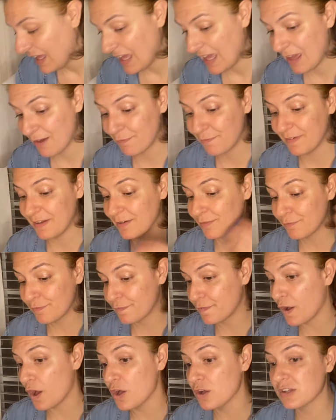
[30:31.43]
If it
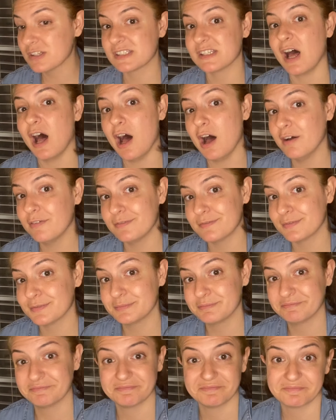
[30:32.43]
falls off,
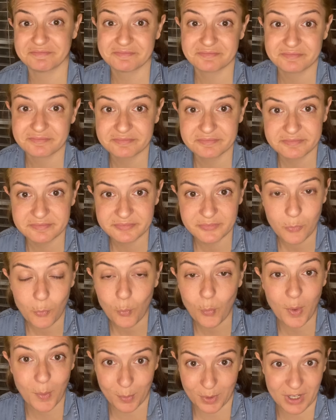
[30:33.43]

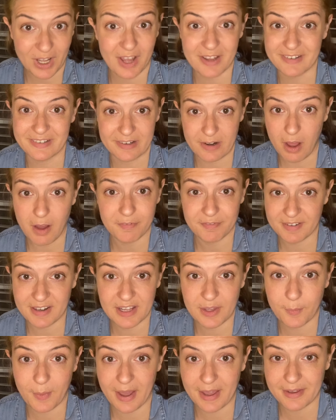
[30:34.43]
we were cutting it off
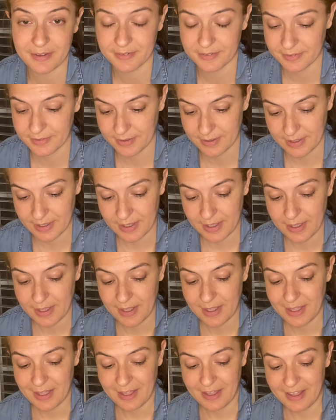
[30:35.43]
anyway.
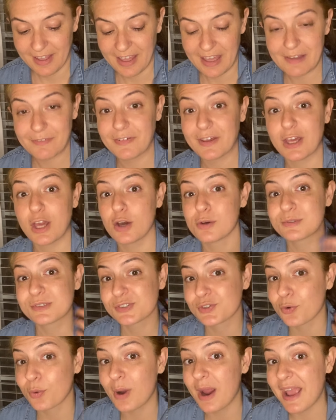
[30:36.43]
If it goes
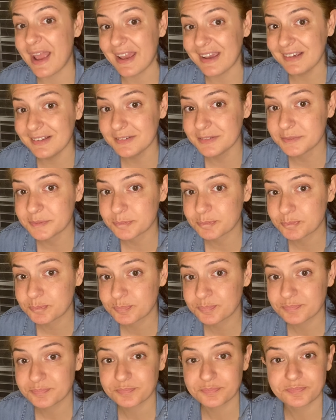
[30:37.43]
gray,
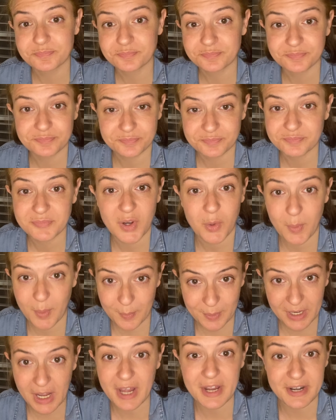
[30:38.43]
we were
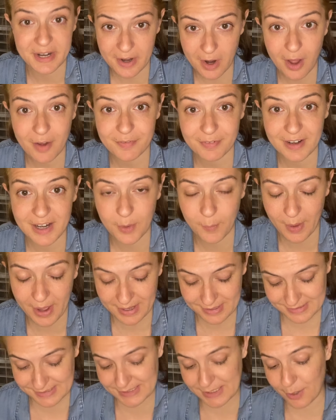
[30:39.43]
cutting it off anyway.
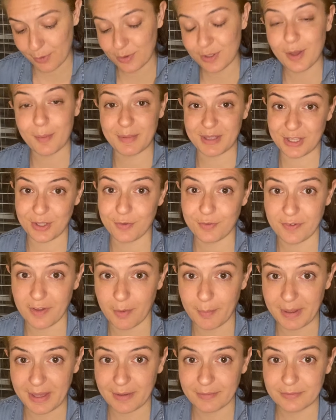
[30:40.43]
So, I mean, you feel
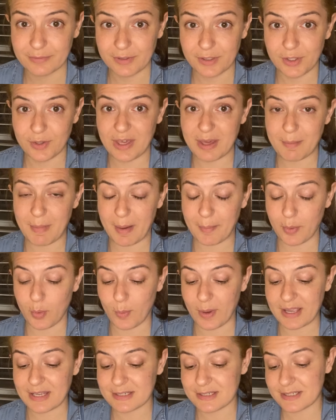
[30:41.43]
me. You get my
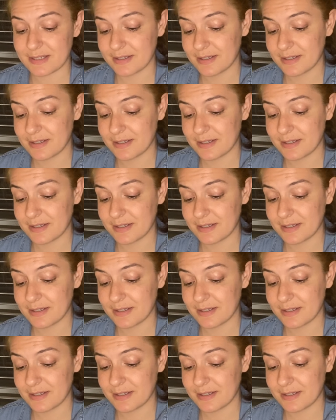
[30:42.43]
point.